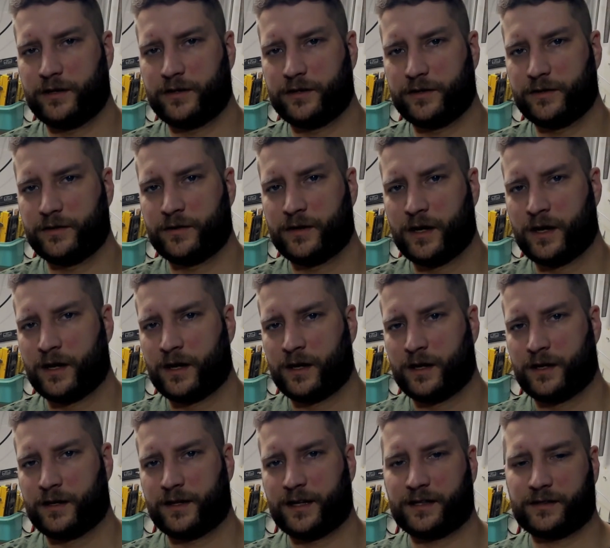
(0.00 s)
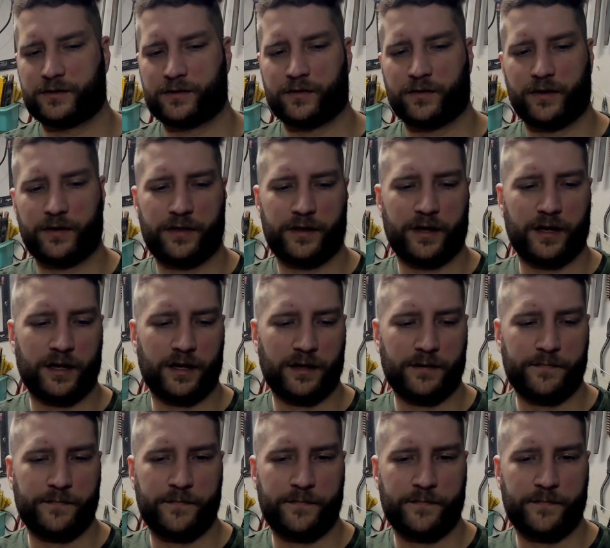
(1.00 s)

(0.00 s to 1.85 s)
do, that sort of thing.